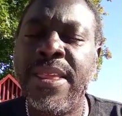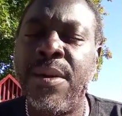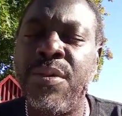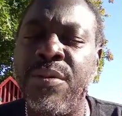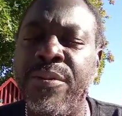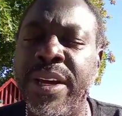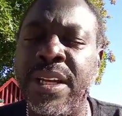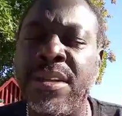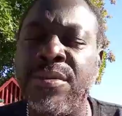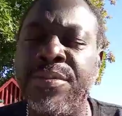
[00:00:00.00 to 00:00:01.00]
that we will bring
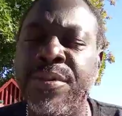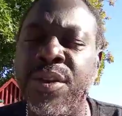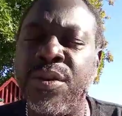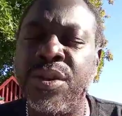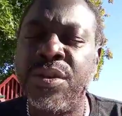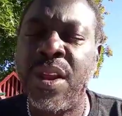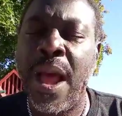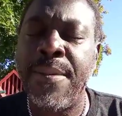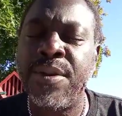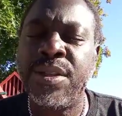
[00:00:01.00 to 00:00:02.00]
it to use
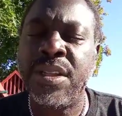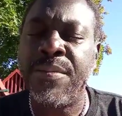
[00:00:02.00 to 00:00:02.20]
it